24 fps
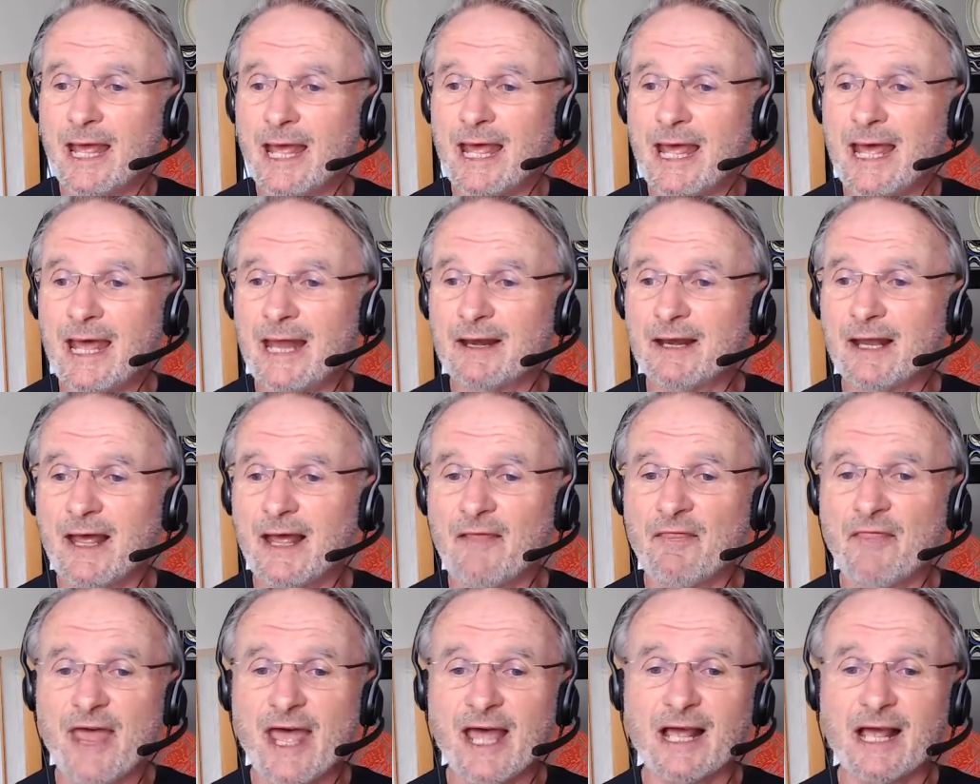and
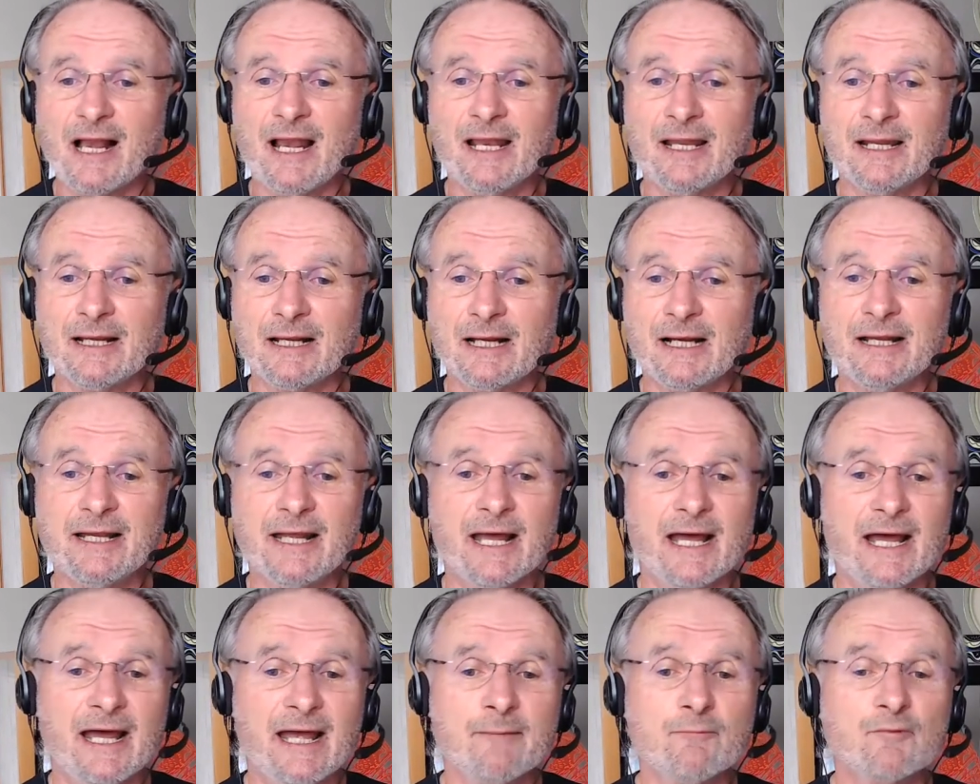and that cl- clear
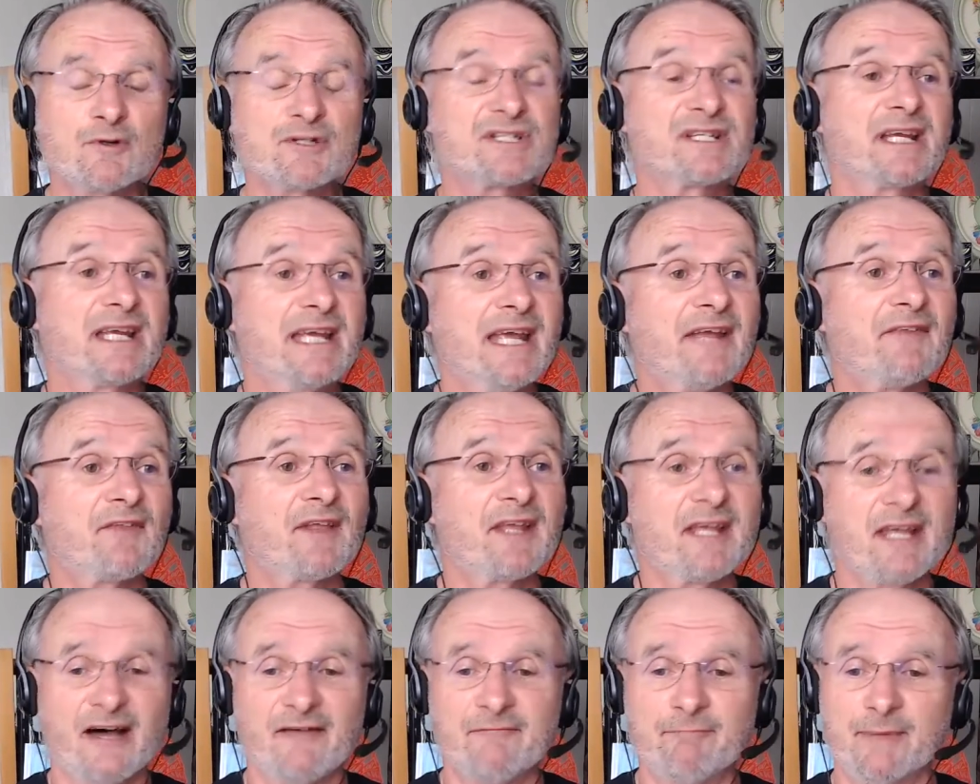aim was to get the
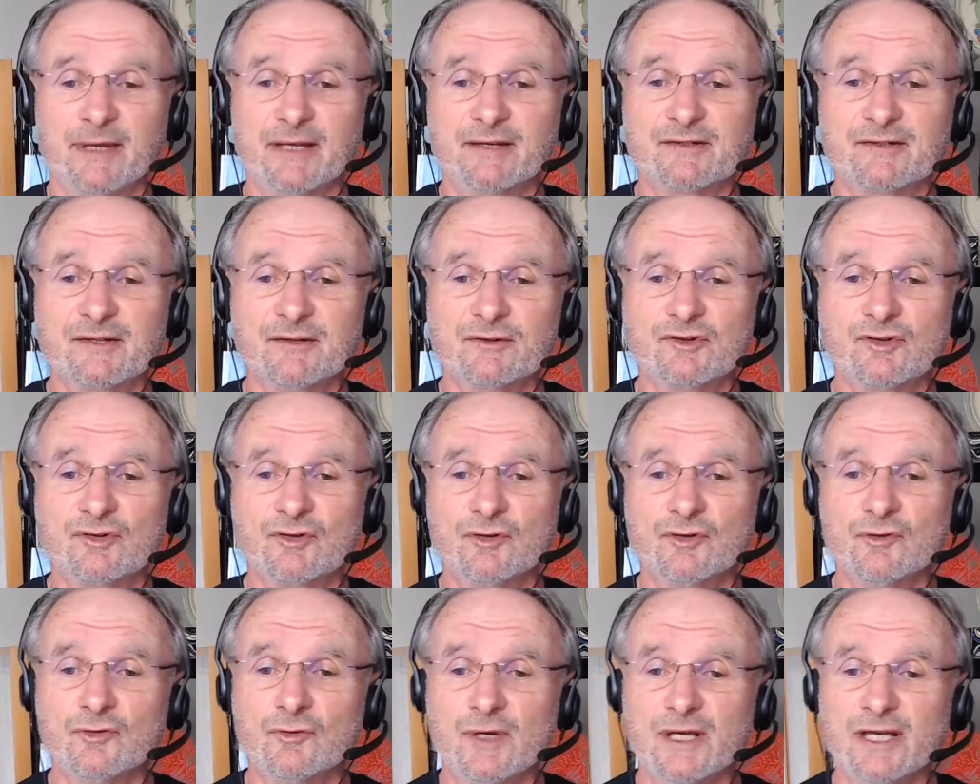government
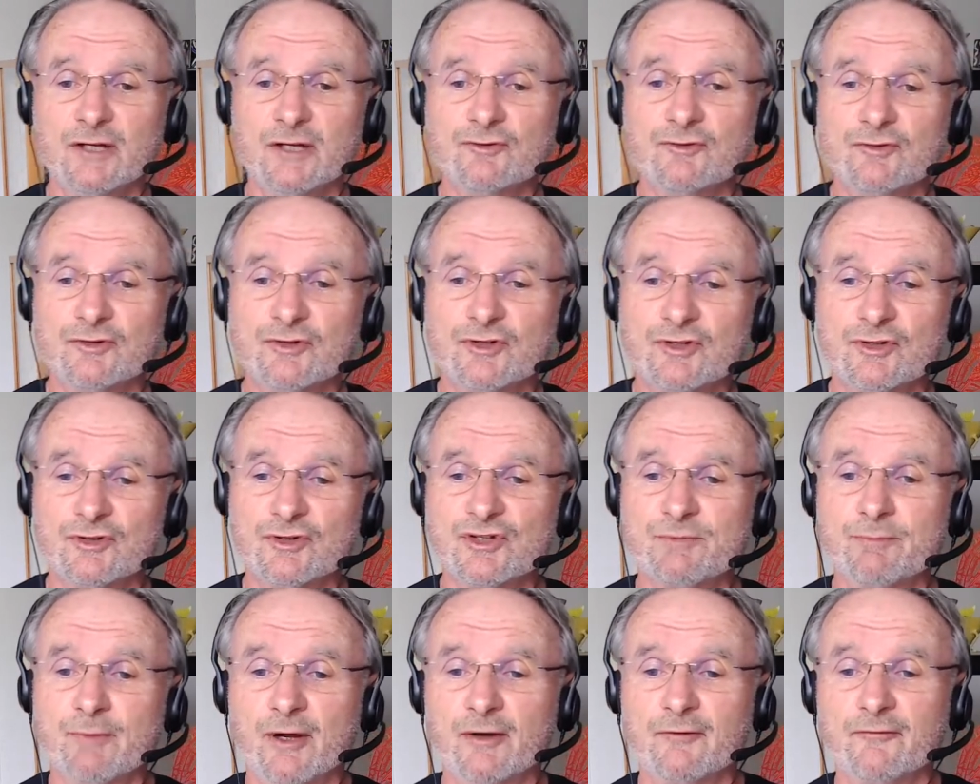to introduce
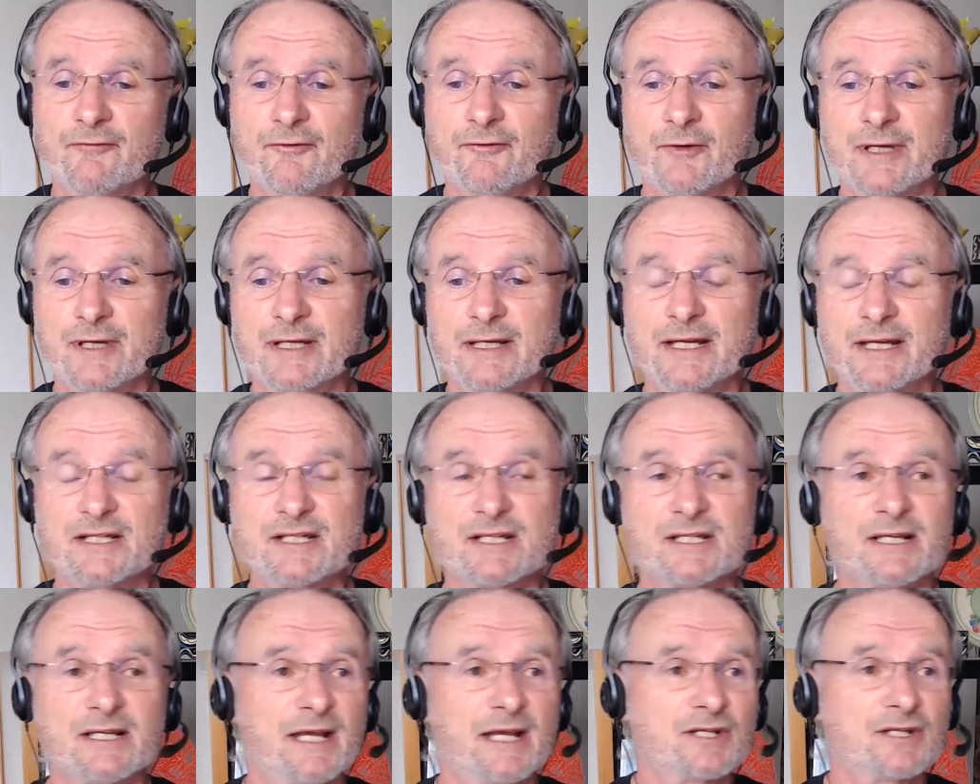smoke-free
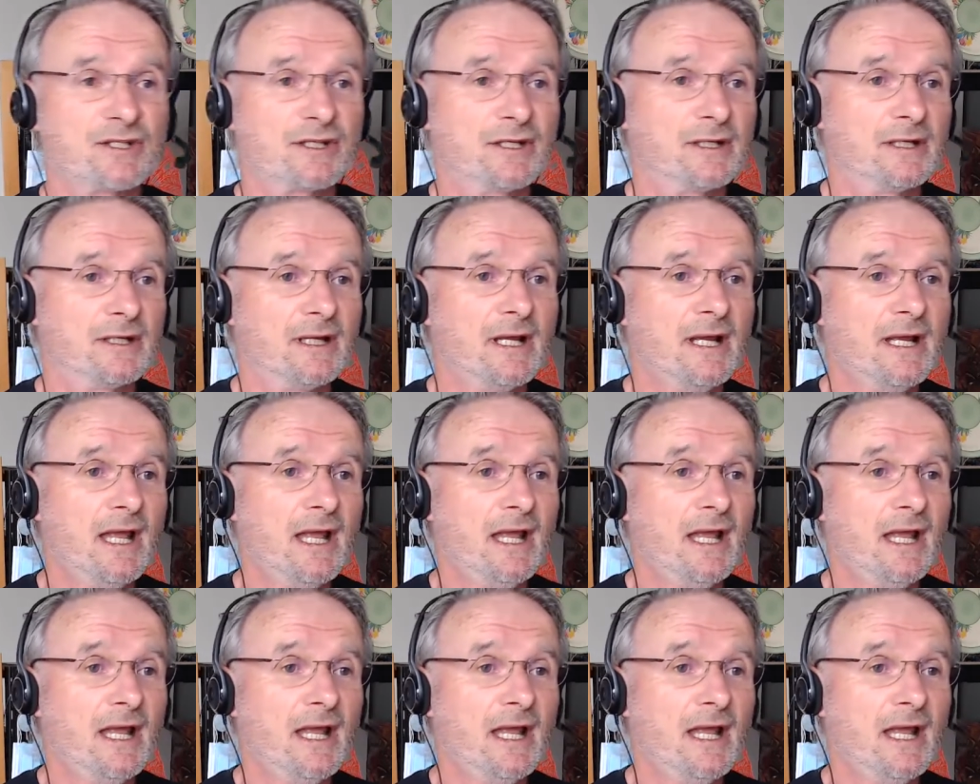legislation